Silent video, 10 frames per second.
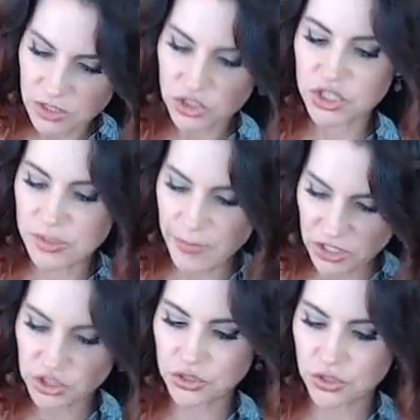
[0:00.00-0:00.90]
Just
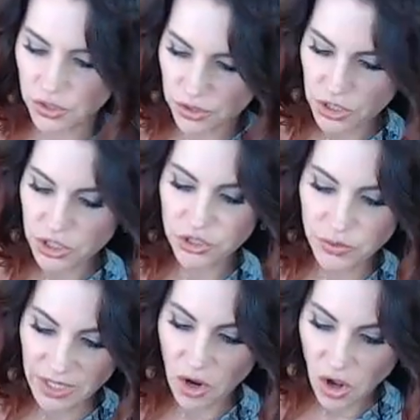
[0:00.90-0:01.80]
make sure you
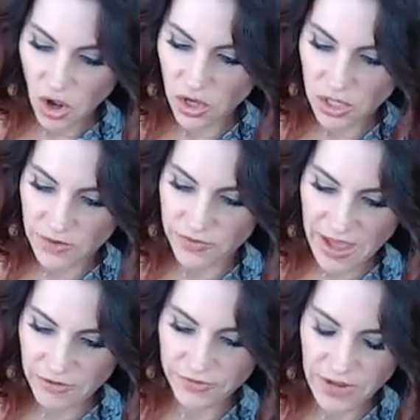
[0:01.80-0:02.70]
get all of
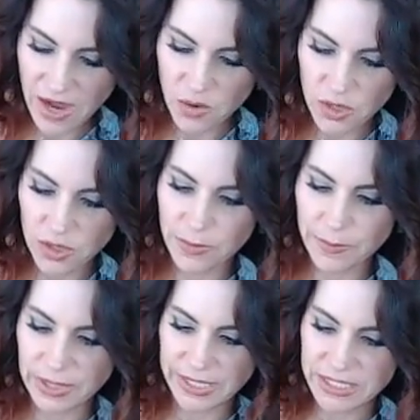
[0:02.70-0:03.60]
that
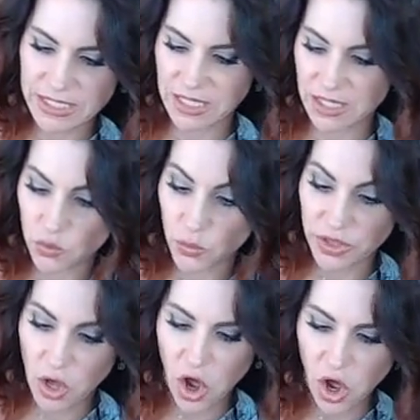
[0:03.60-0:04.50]
flour blended in
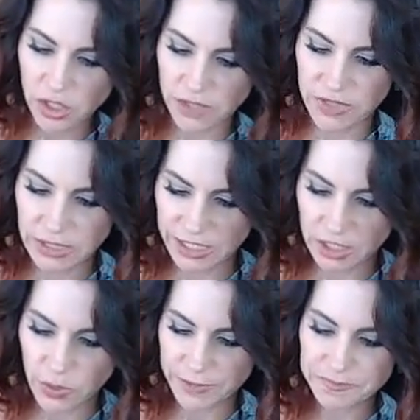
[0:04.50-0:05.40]
with all of the
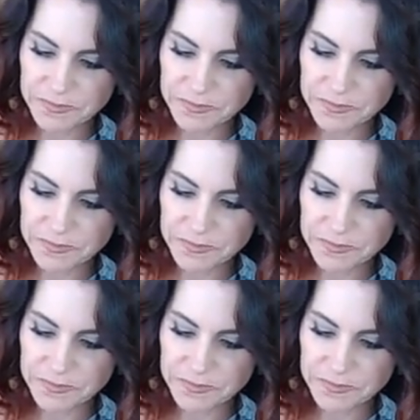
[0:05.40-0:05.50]
liquid.